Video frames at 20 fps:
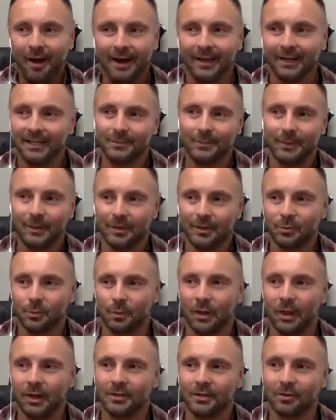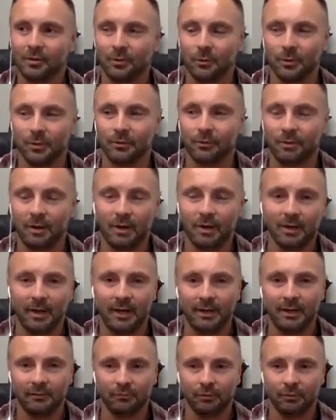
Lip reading: I guess because when I started with credit, I didn't